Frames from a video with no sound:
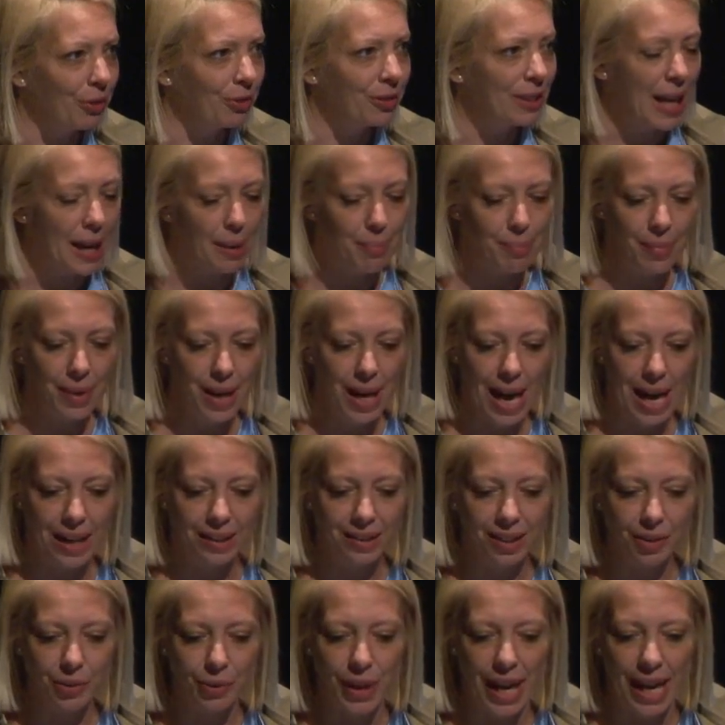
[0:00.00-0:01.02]
them
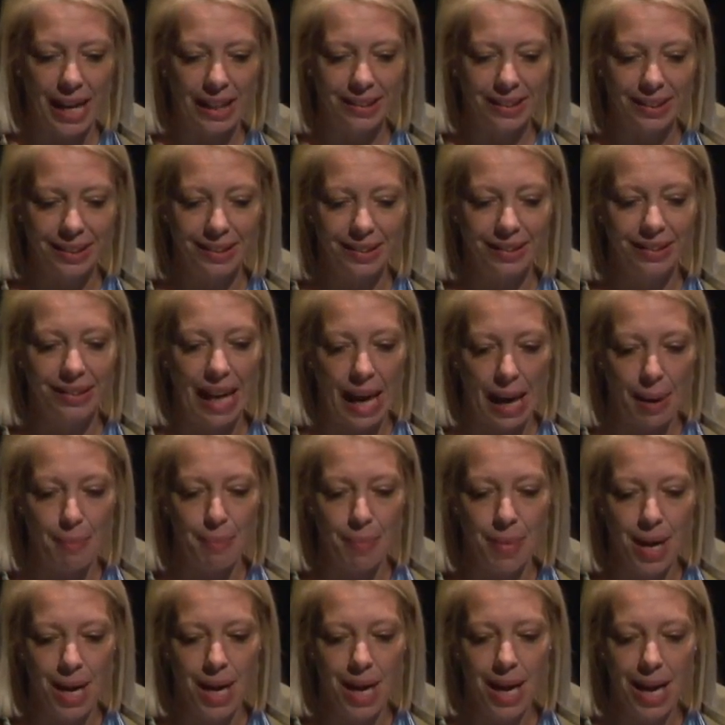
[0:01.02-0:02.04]
and created
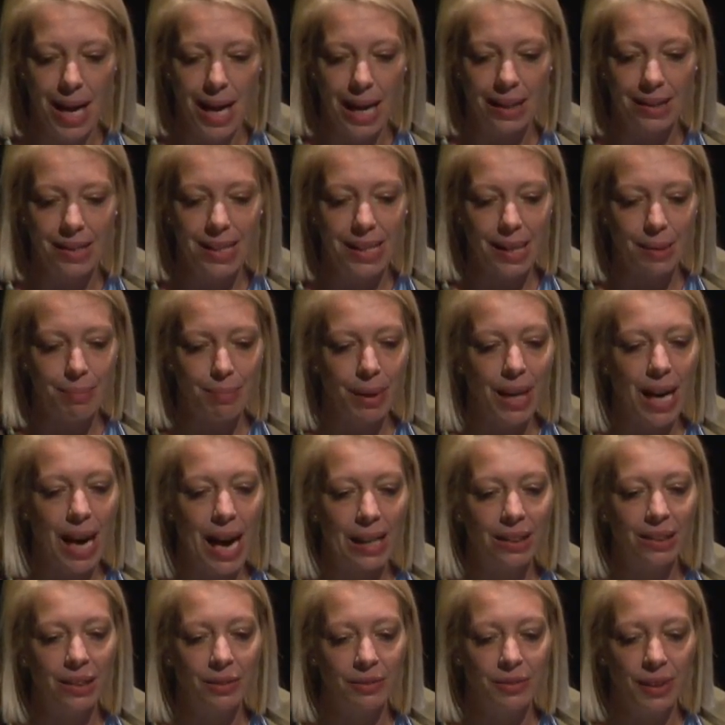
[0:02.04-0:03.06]
them in some
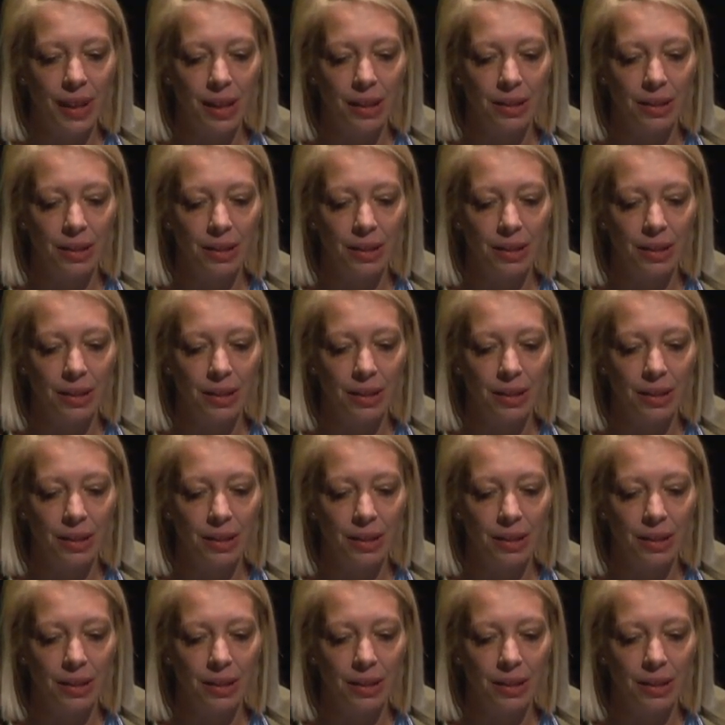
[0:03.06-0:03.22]
kind of a